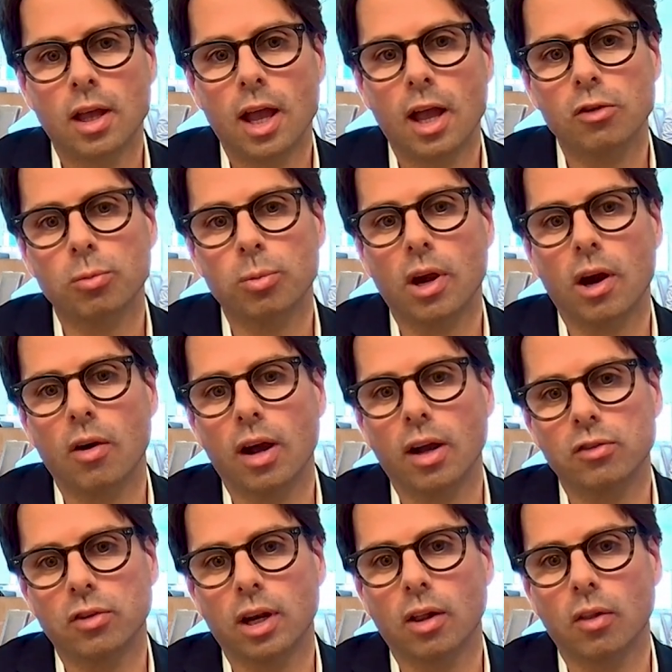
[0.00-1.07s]
as we are
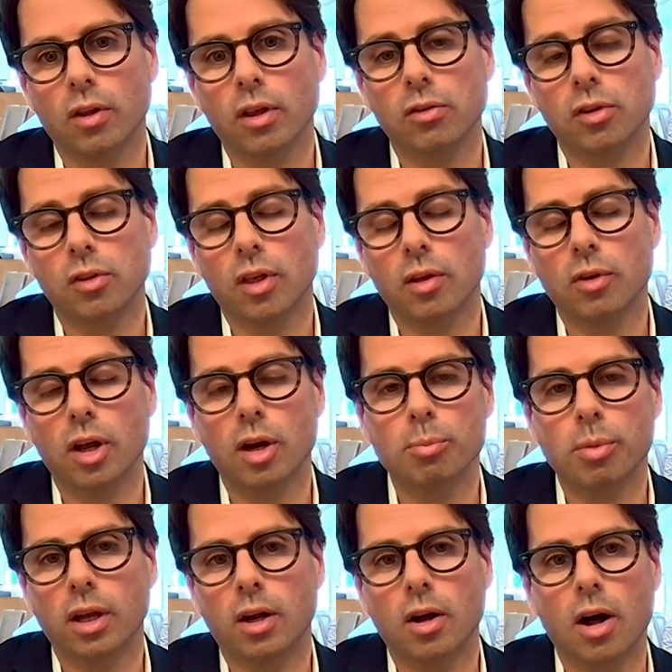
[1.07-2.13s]
exiting a lease, that they've got
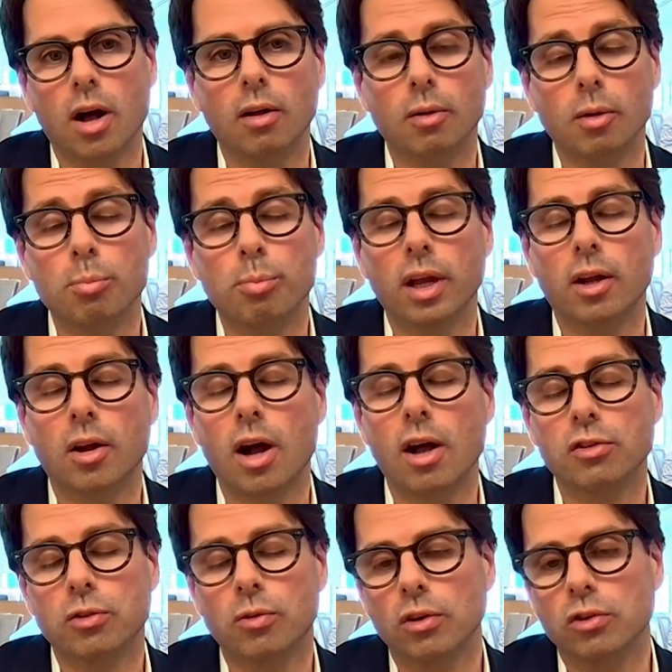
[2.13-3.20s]
a big
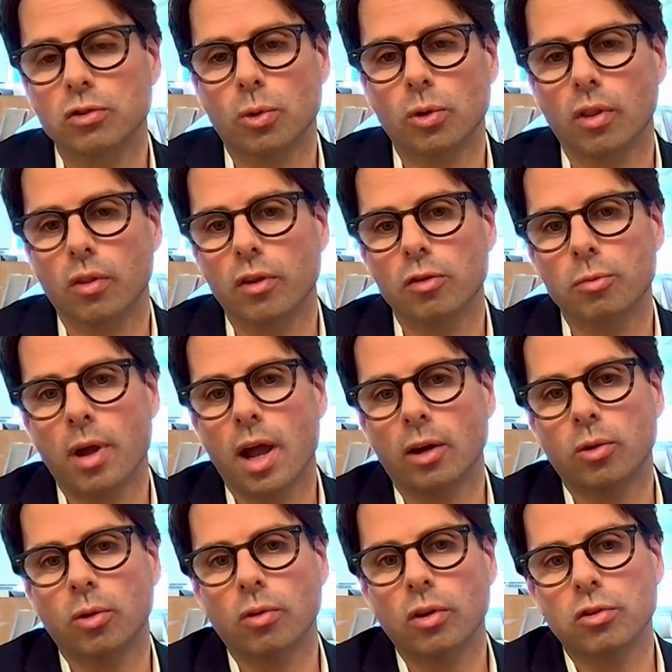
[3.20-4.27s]
cost to restore the lease
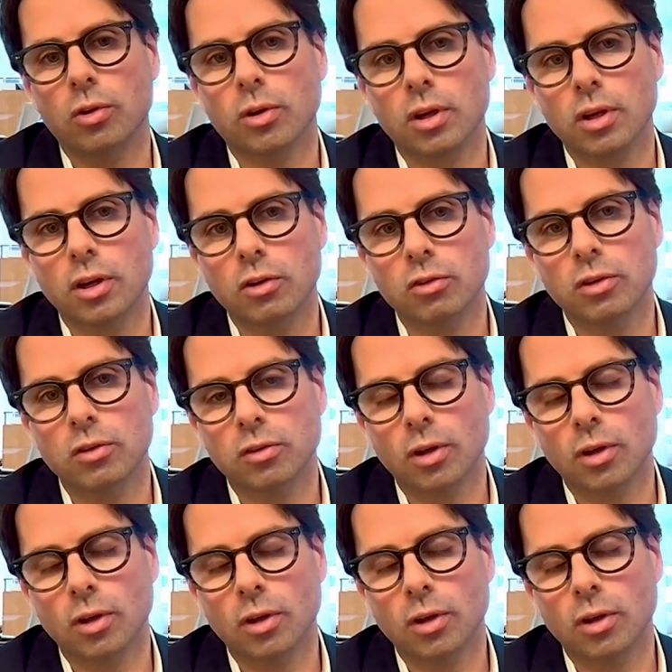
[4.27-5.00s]
back to original condition.